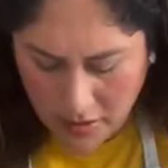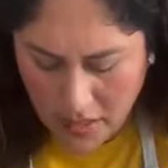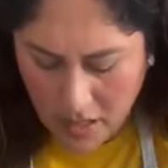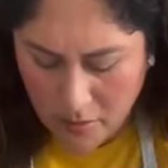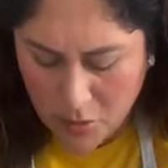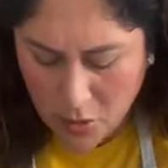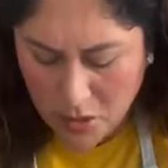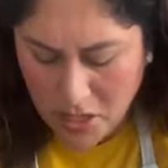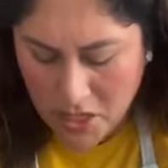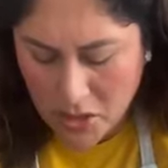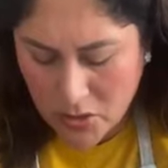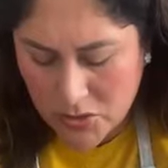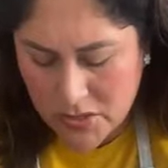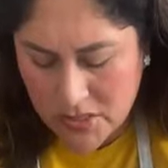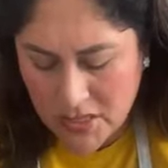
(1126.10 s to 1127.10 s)
All right, I'm gonna
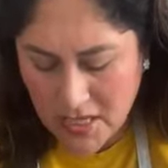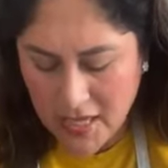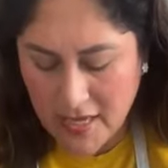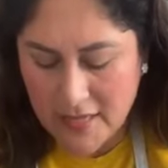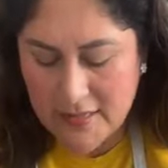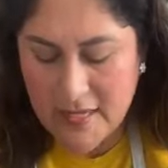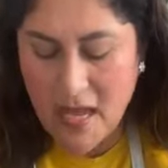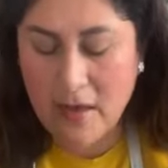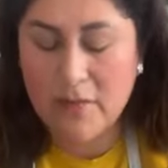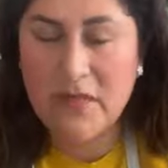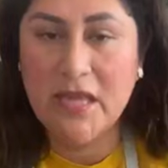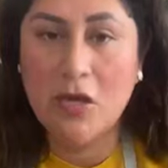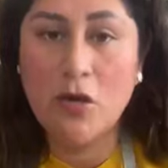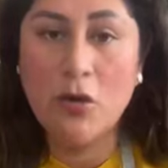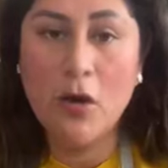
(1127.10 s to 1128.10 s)
use this
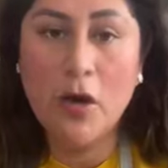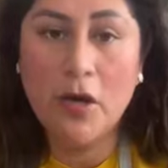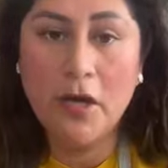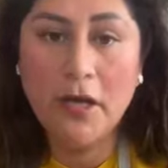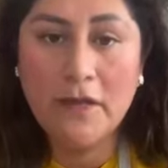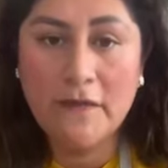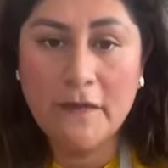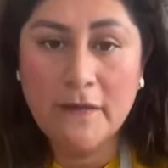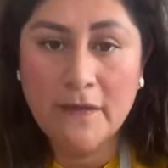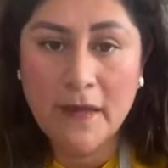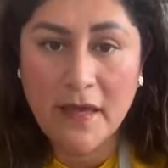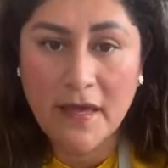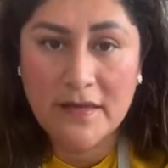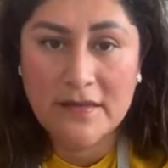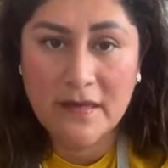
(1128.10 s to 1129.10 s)
Deco Art.
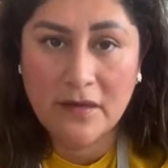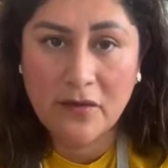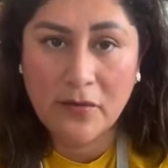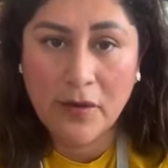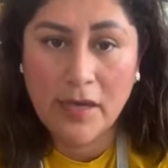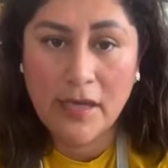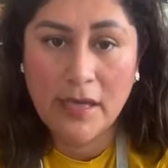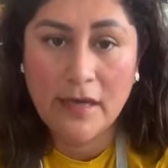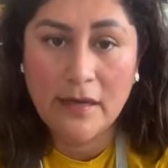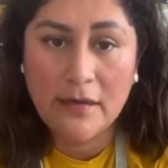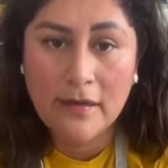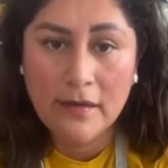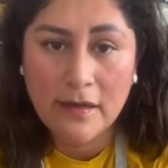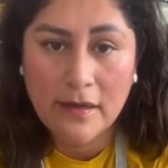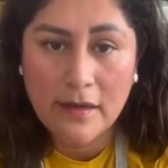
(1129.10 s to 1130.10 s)
It's
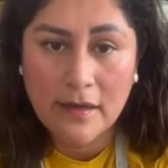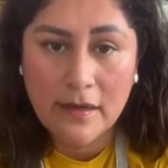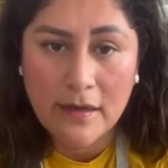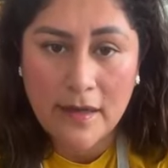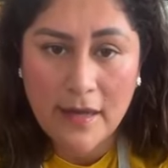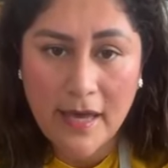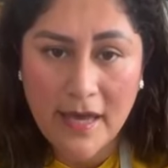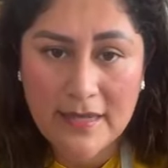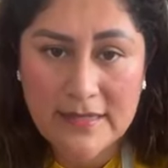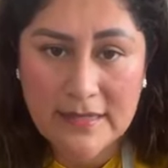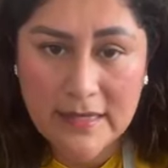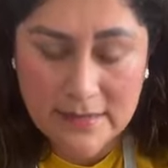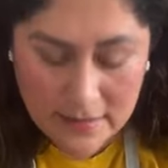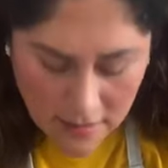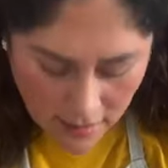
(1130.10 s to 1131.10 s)
acrylic.
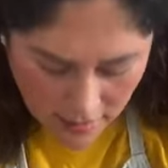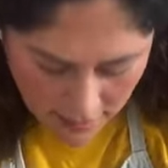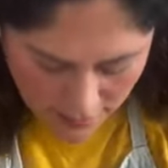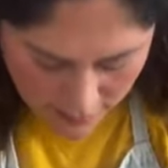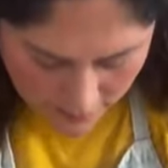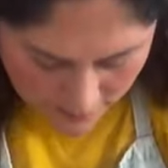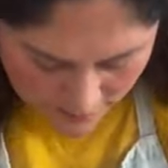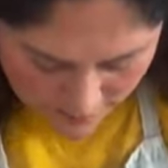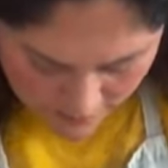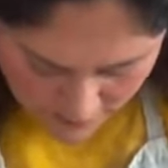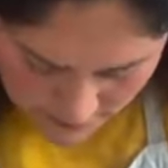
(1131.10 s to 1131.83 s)
Is this color,